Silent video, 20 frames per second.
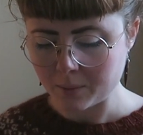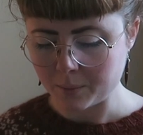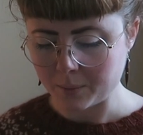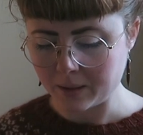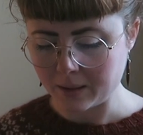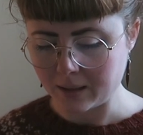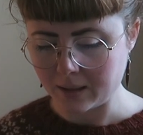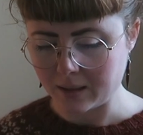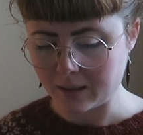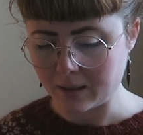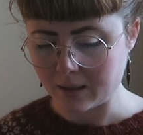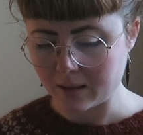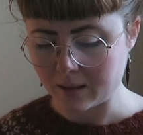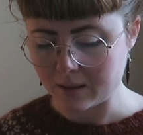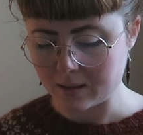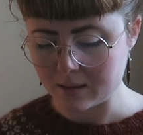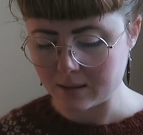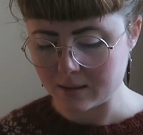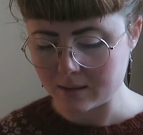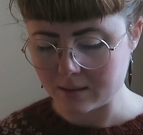
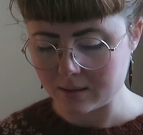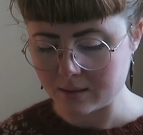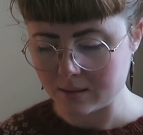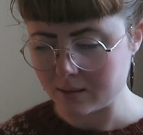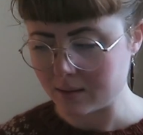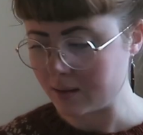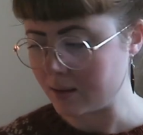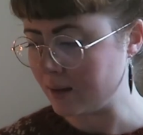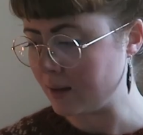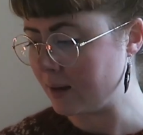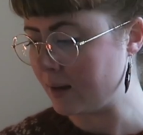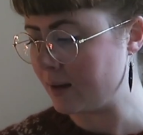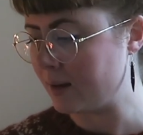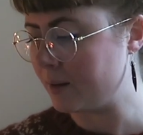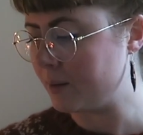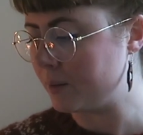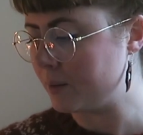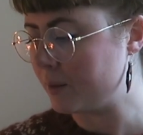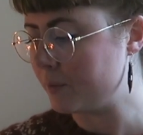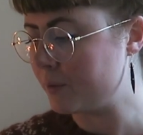
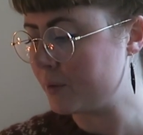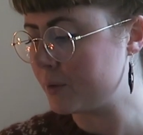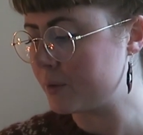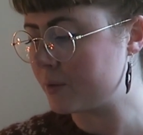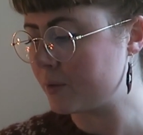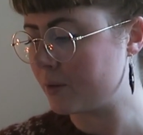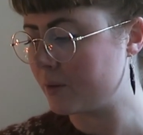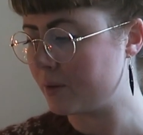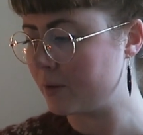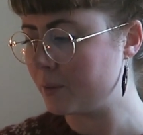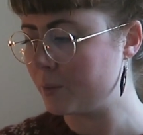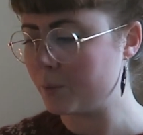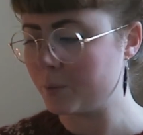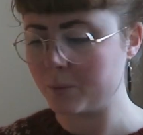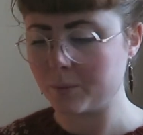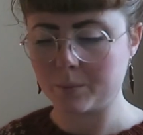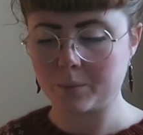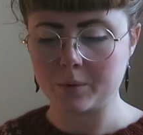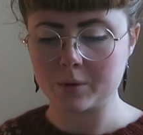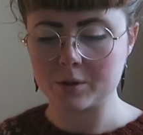if
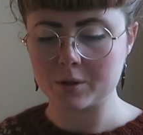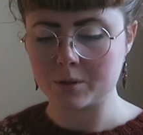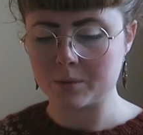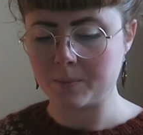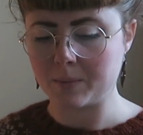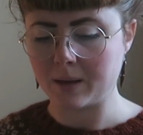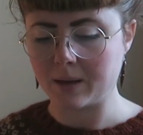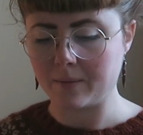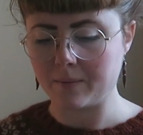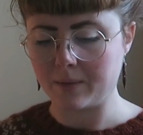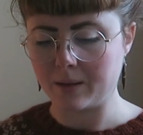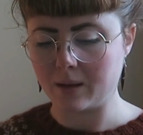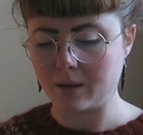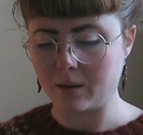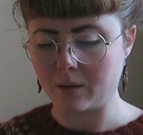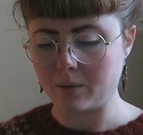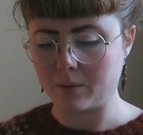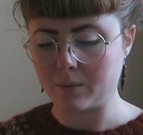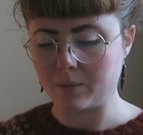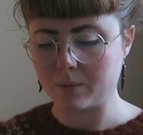you watched my
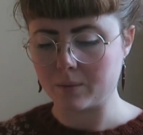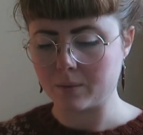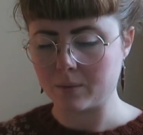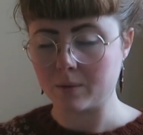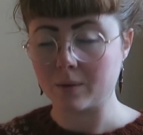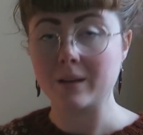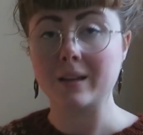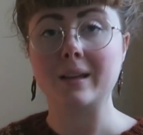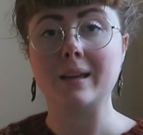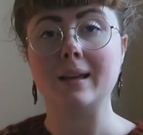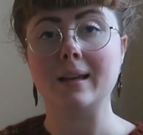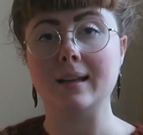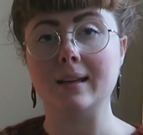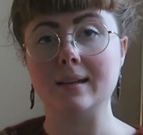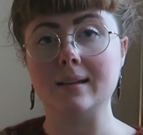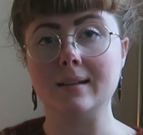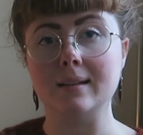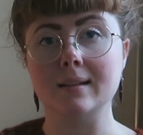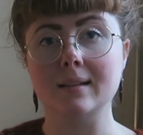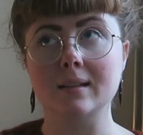video
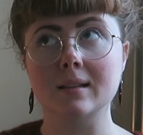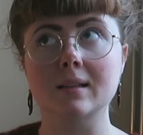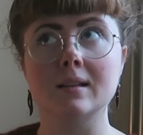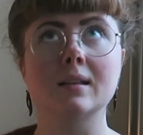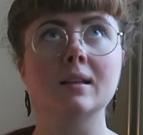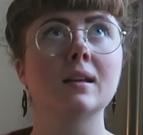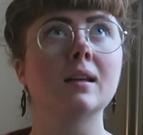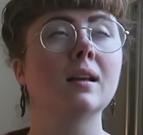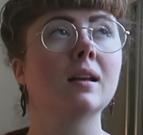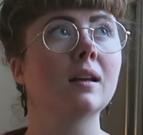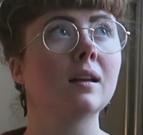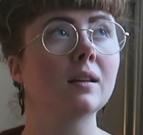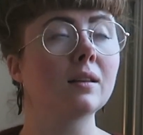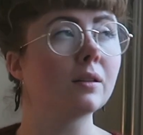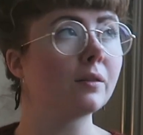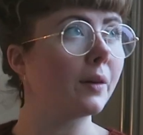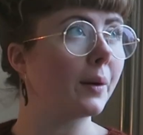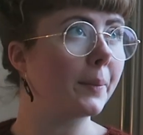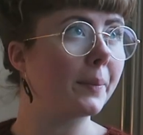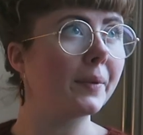in
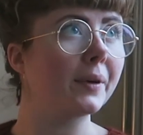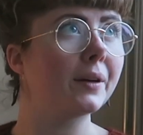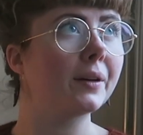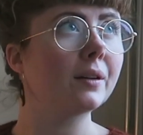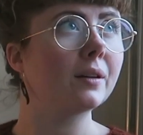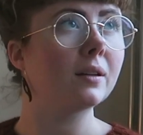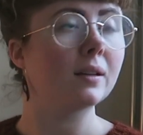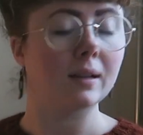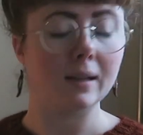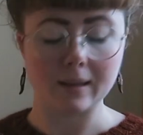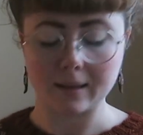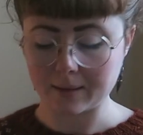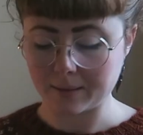November,